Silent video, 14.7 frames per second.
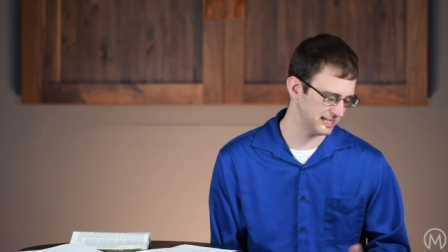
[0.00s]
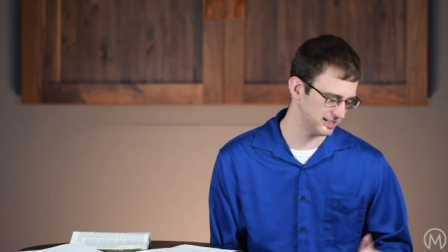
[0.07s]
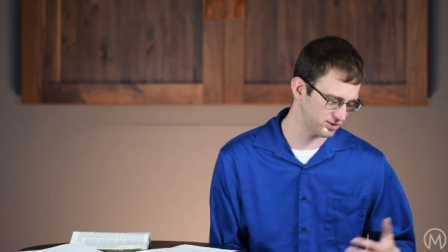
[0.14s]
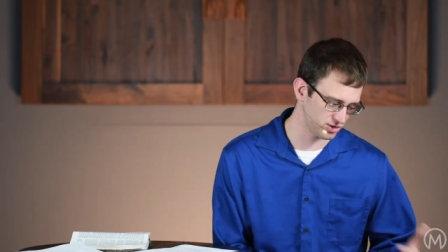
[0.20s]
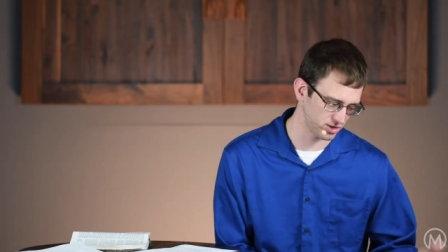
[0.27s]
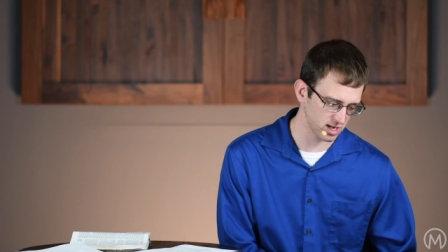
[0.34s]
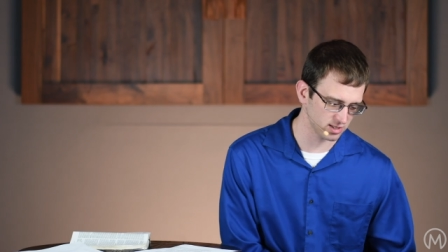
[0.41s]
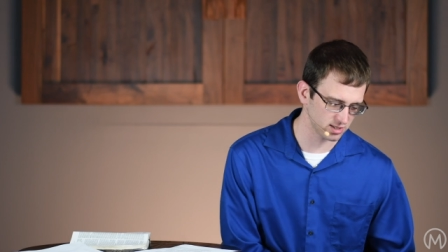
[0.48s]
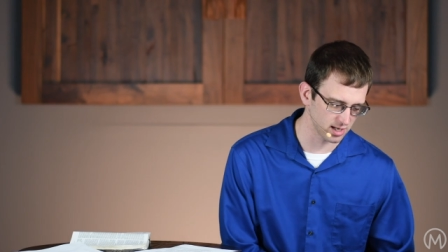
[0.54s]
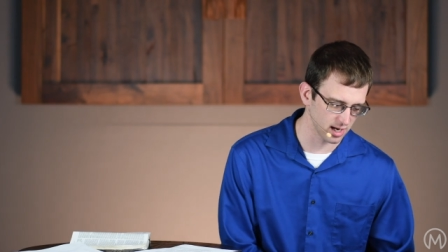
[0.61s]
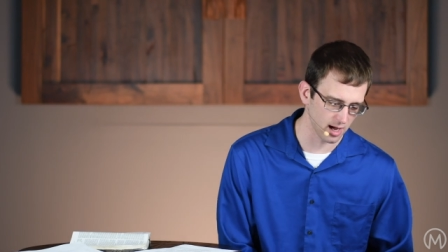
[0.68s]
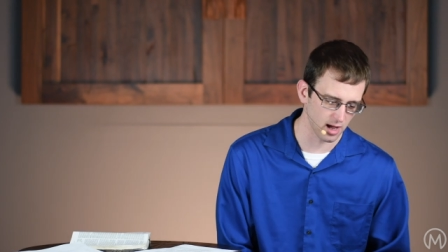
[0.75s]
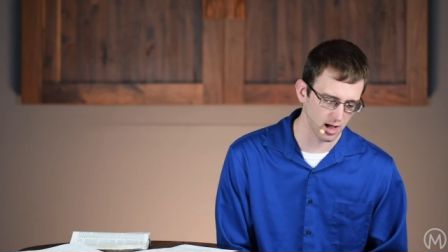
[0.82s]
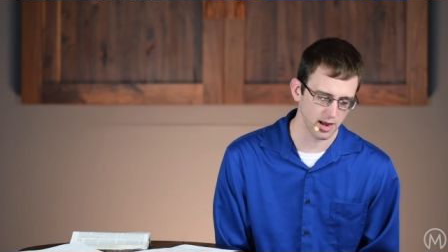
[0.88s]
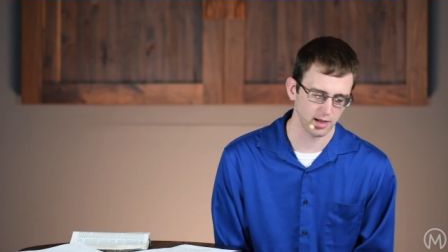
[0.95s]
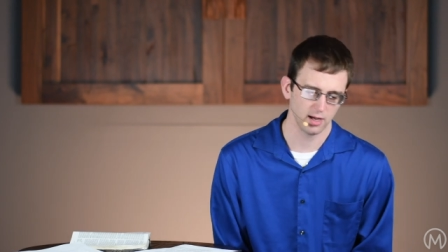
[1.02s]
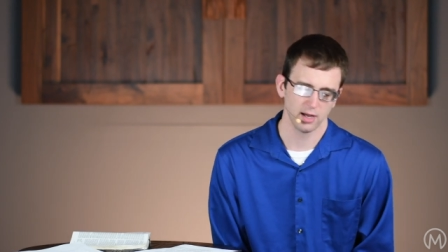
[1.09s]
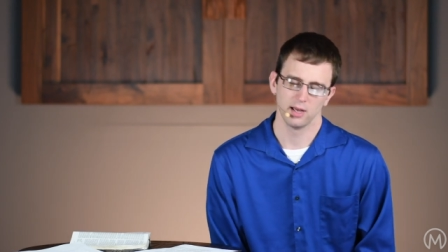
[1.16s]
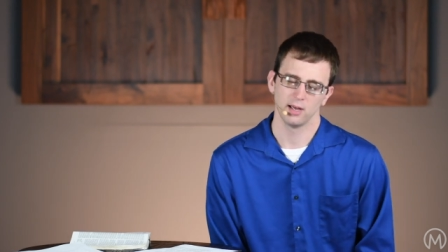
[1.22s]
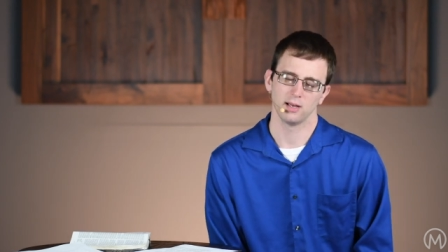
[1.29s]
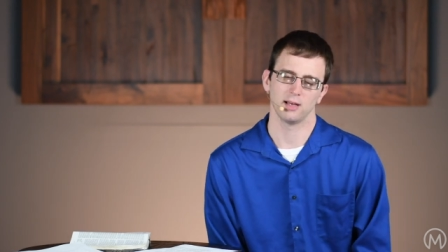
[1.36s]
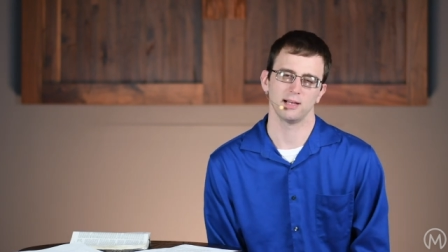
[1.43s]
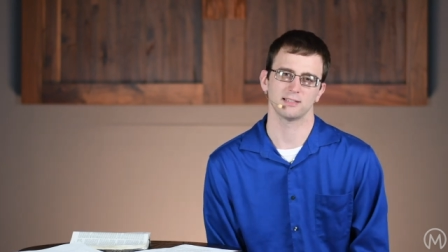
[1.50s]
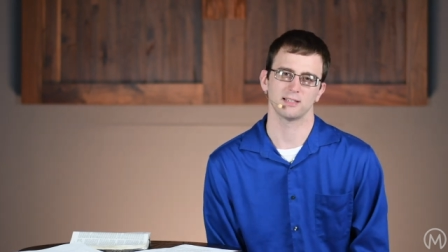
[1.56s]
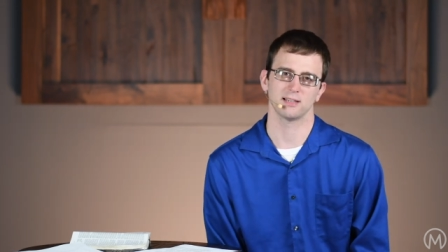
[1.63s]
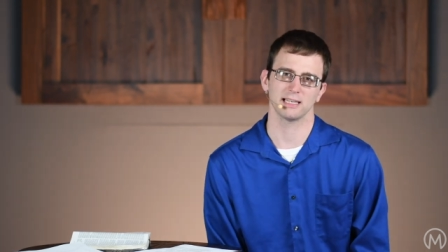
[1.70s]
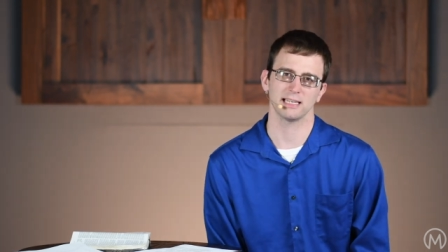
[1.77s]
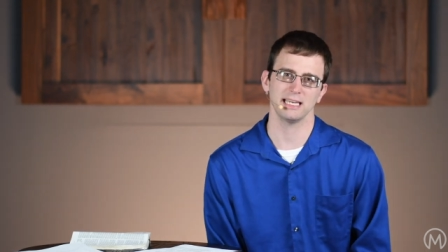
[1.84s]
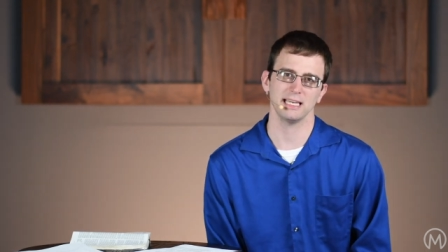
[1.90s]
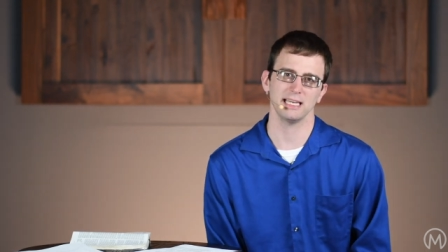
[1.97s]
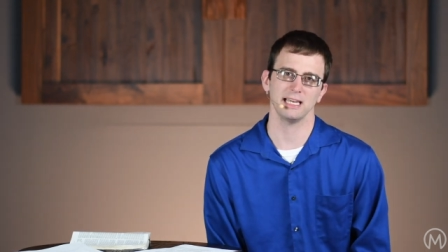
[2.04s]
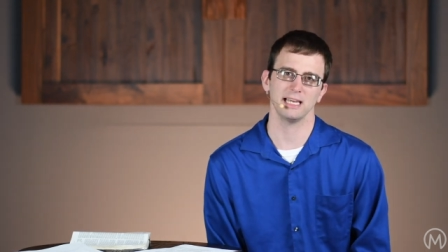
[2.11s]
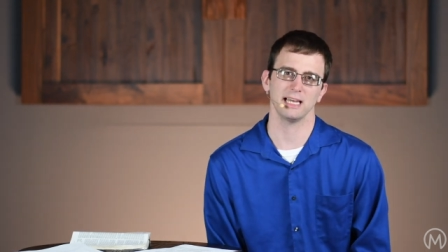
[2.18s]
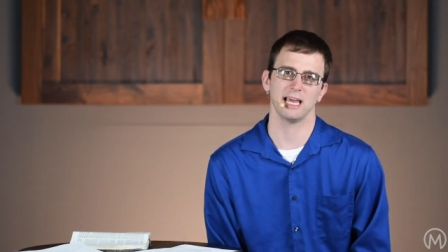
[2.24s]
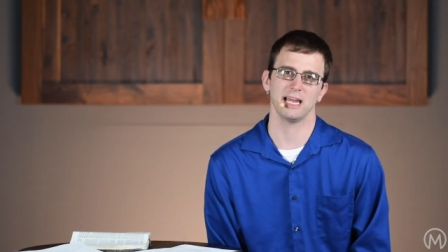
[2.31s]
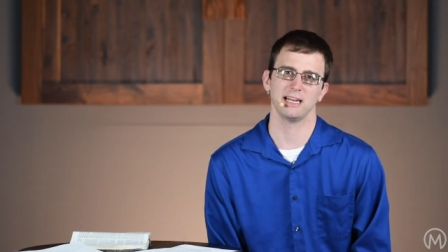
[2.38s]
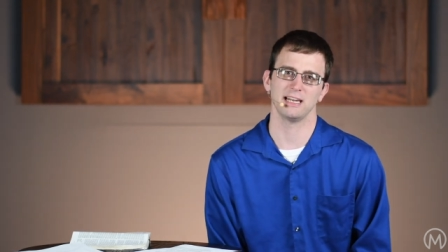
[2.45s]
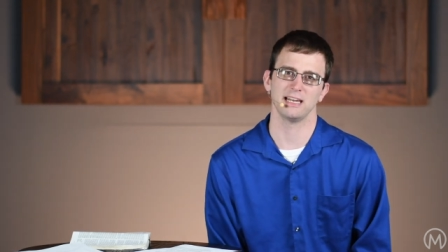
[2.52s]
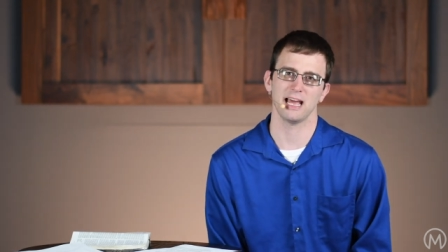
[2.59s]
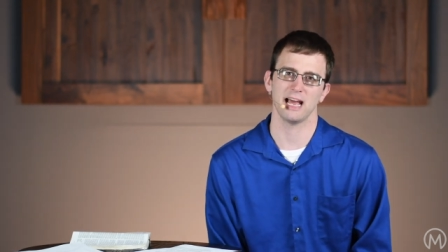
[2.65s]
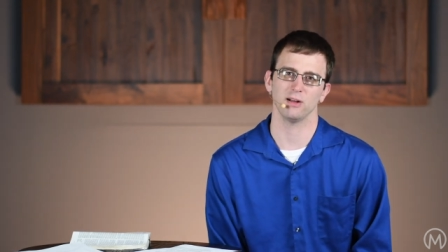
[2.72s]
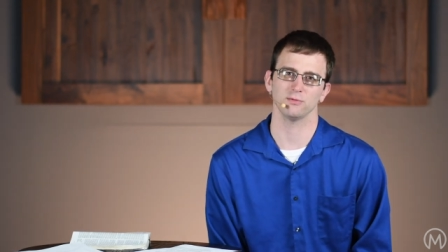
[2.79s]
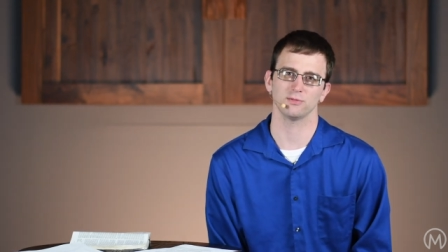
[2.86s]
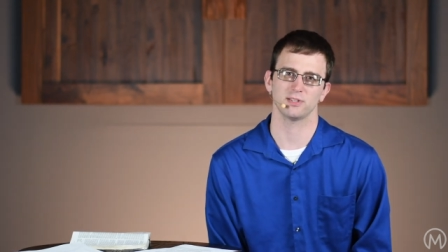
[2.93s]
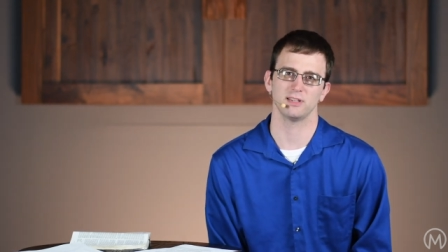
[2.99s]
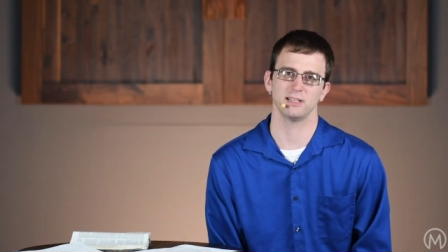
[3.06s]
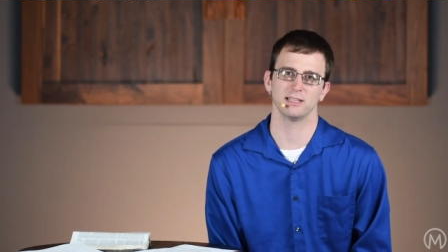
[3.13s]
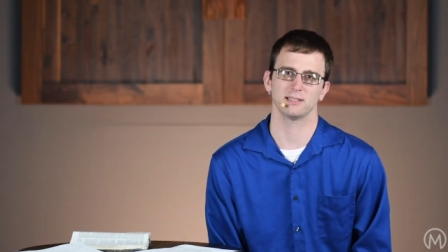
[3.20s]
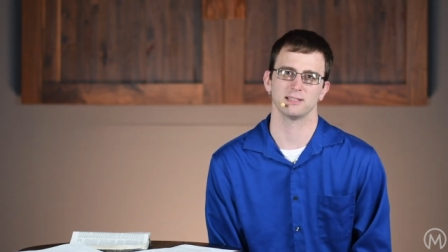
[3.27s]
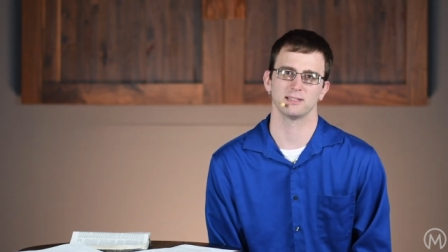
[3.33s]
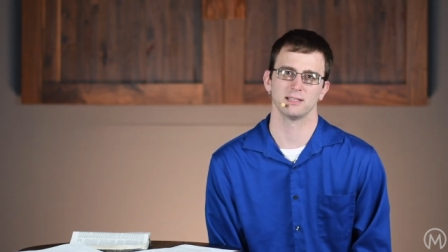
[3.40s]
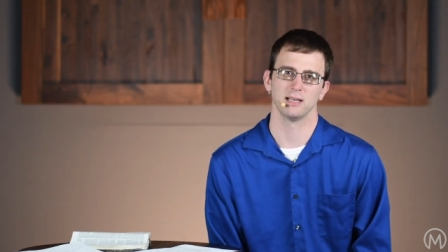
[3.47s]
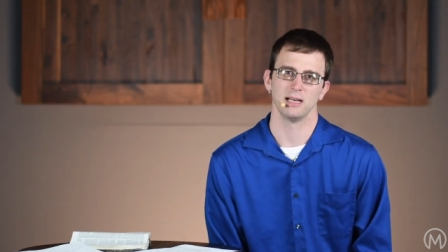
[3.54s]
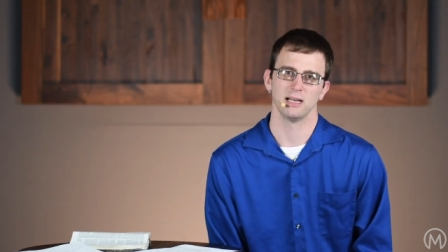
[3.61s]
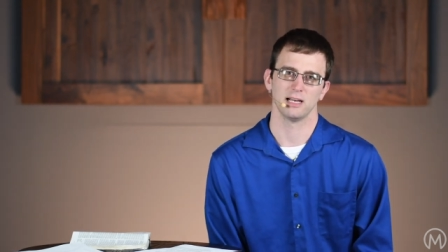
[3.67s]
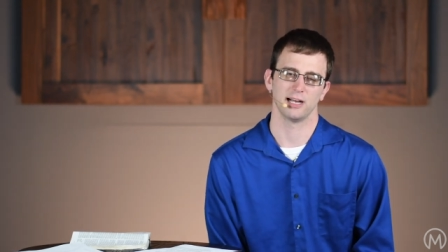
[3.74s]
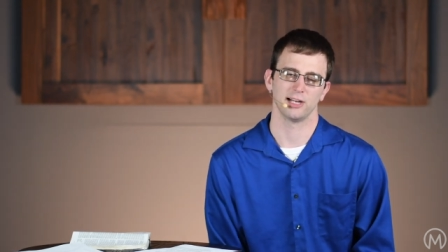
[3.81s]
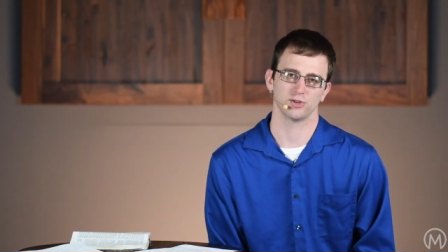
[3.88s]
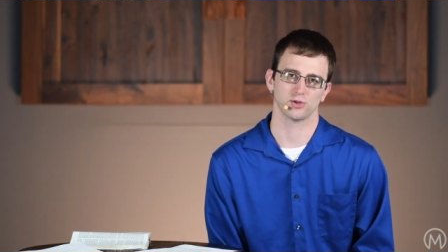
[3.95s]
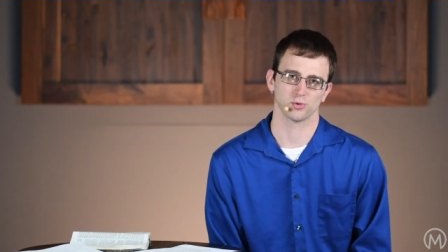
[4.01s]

He had just gone uh, to the king and announced this uh,